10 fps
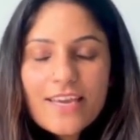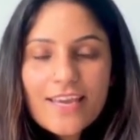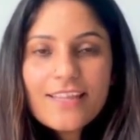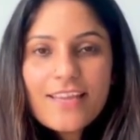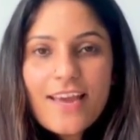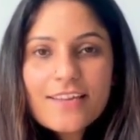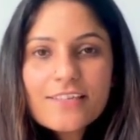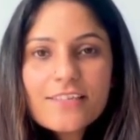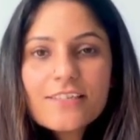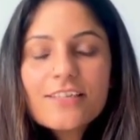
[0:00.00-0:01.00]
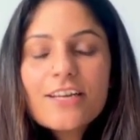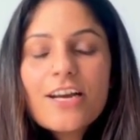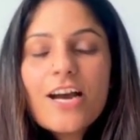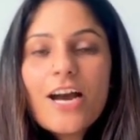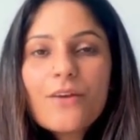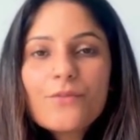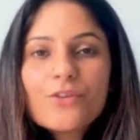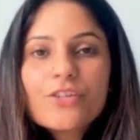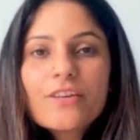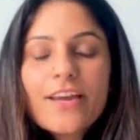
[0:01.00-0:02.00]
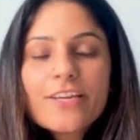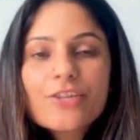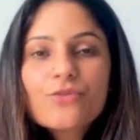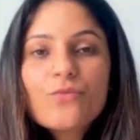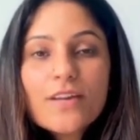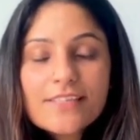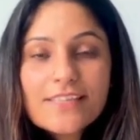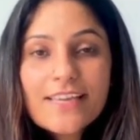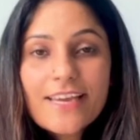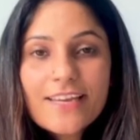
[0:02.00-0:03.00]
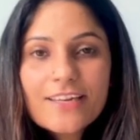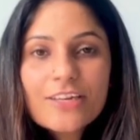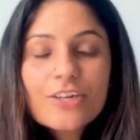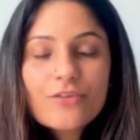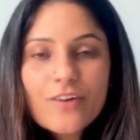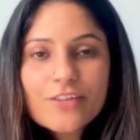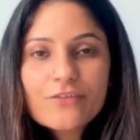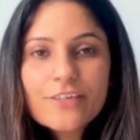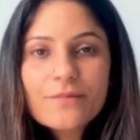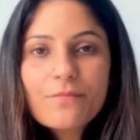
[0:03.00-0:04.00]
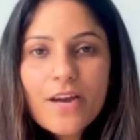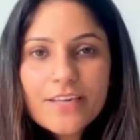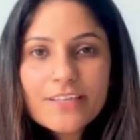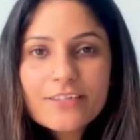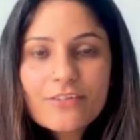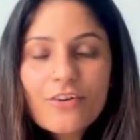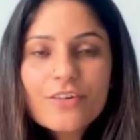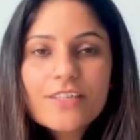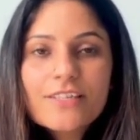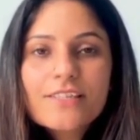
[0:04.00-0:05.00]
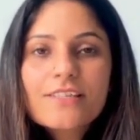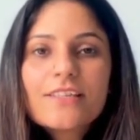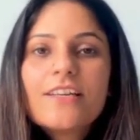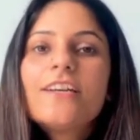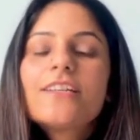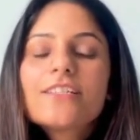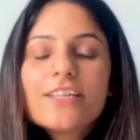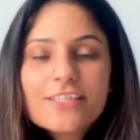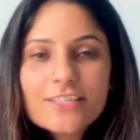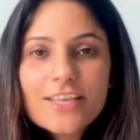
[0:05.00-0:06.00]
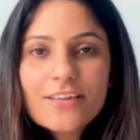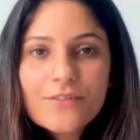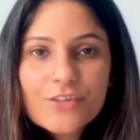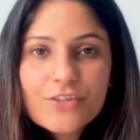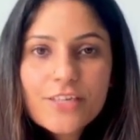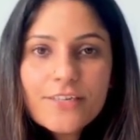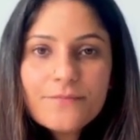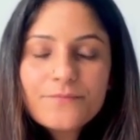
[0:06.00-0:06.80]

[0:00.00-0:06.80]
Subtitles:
In the end, I would like to once again congratulate Pioneer on its 30th anniversary.